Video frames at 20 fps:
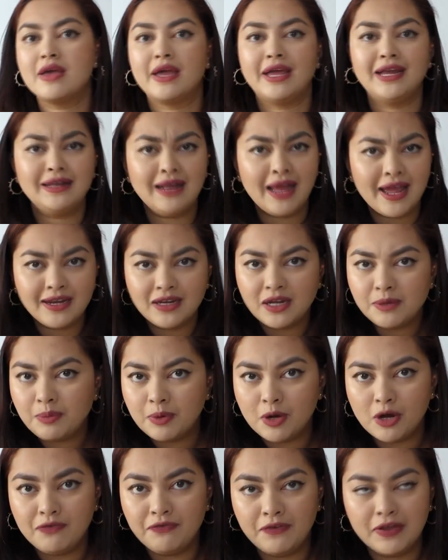it lined up
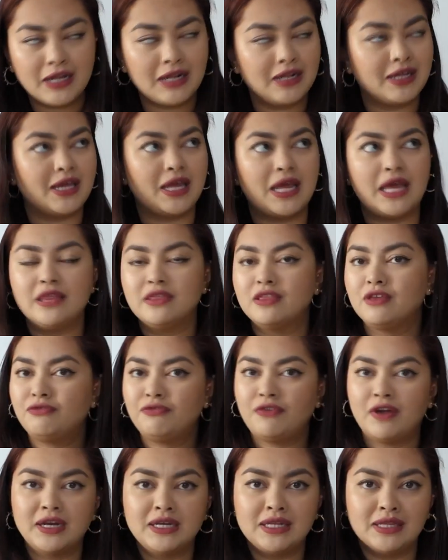perfectly in the
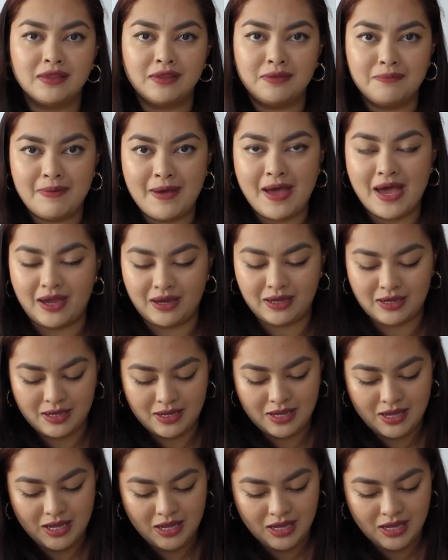front and the back.